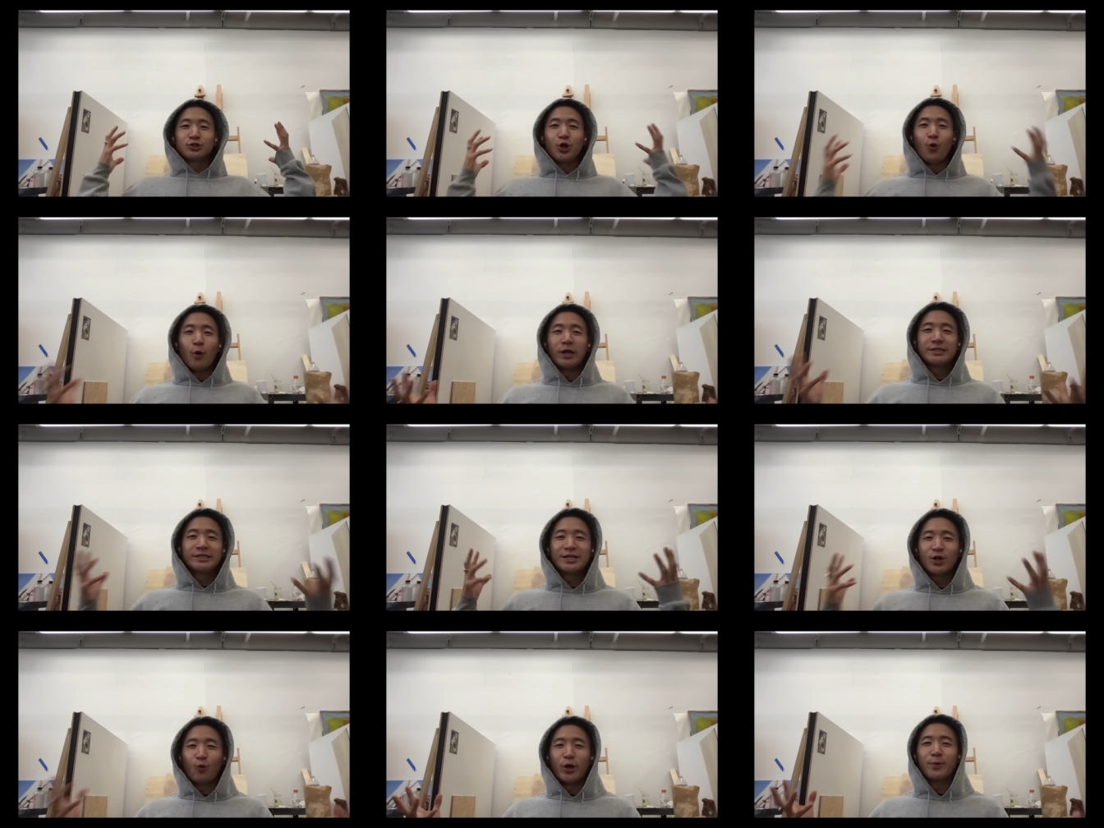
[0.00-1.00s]
So, what does
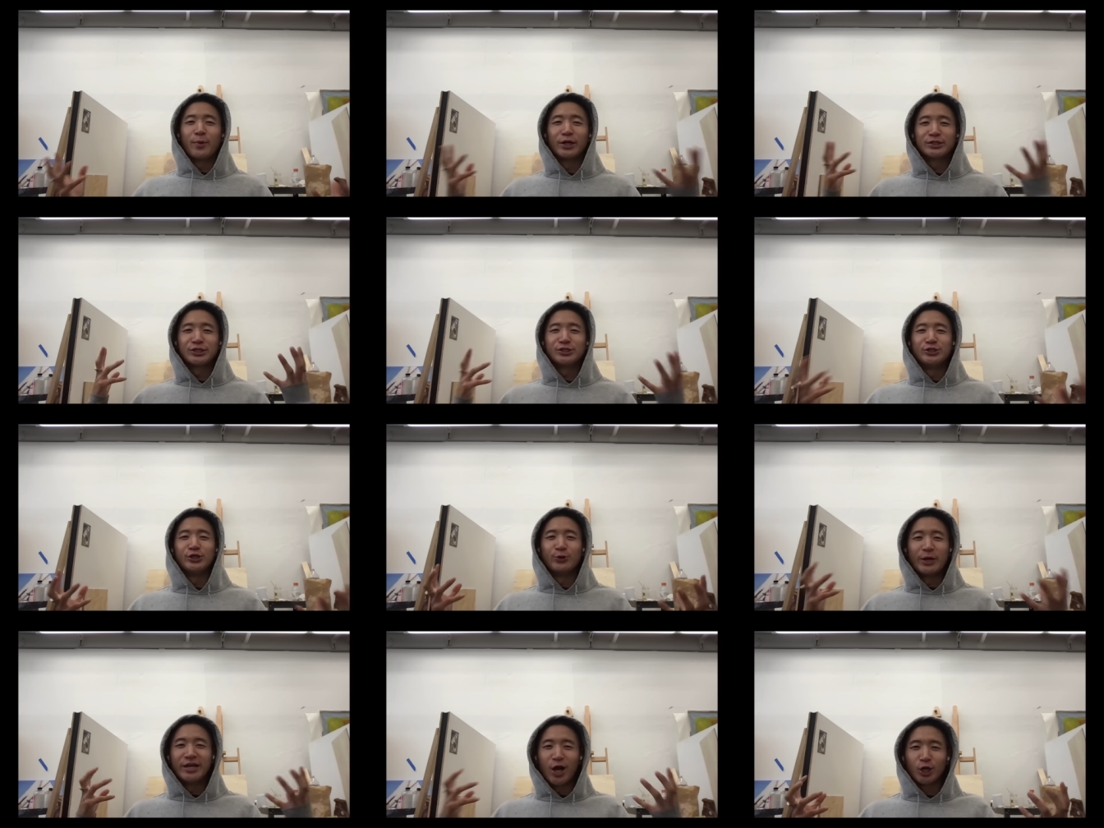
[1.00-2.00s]
a queer person
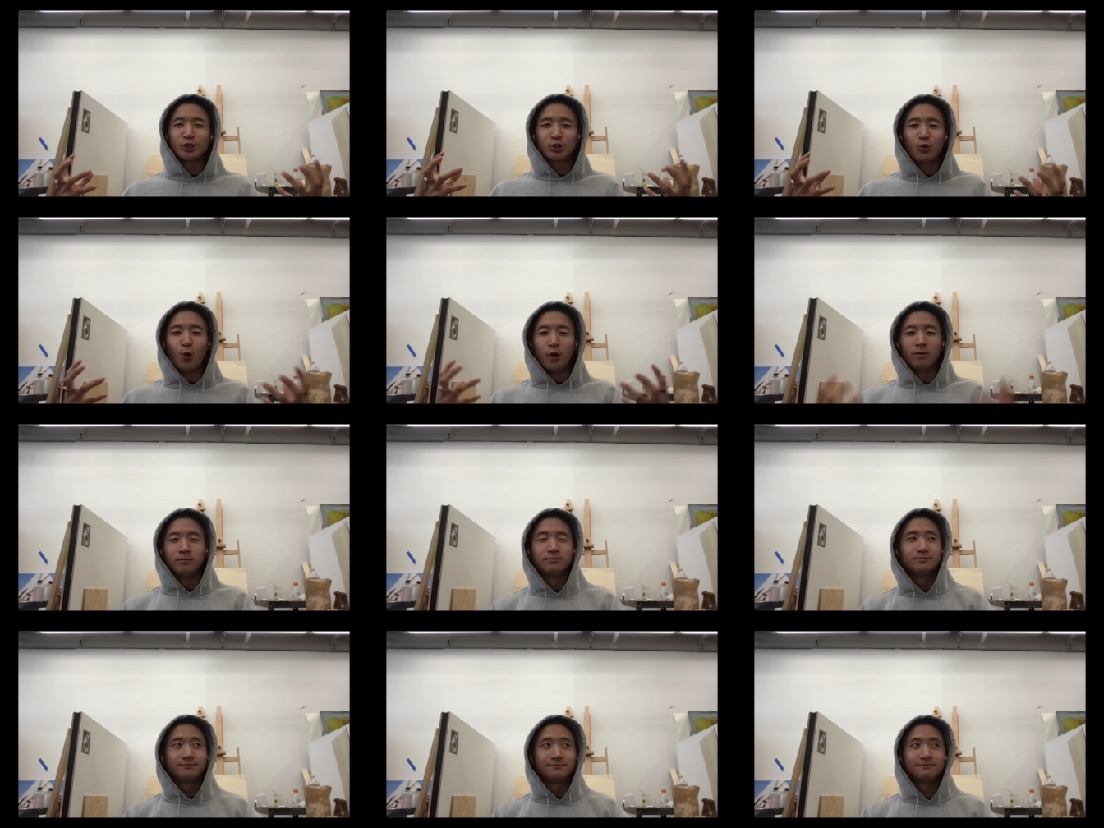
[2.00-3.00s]
do in art school?
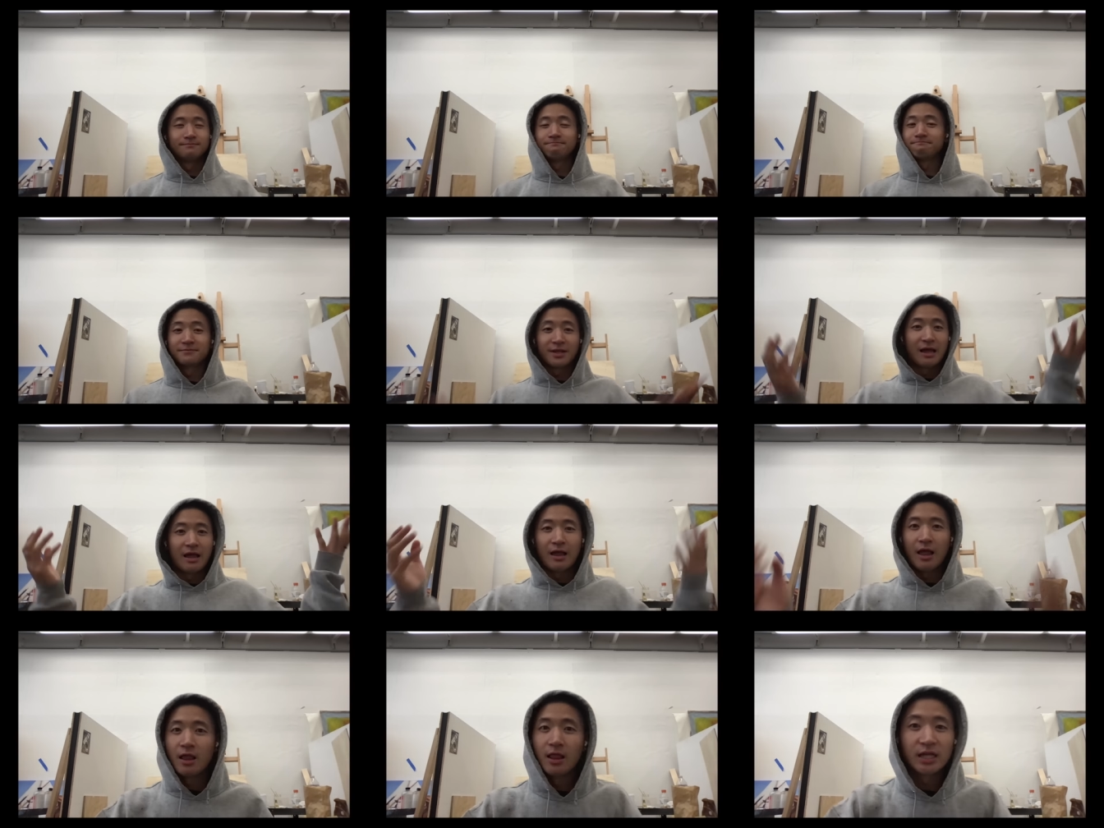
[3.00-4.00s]

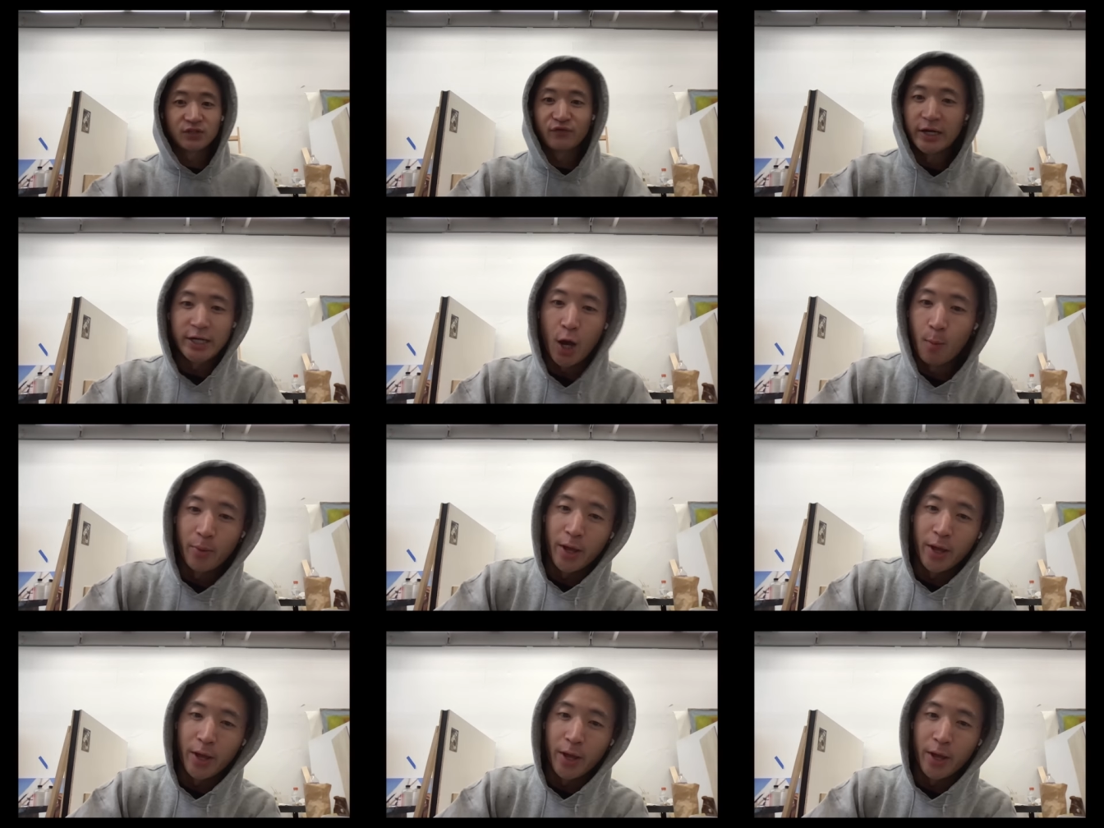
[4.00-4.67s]
Let's find out,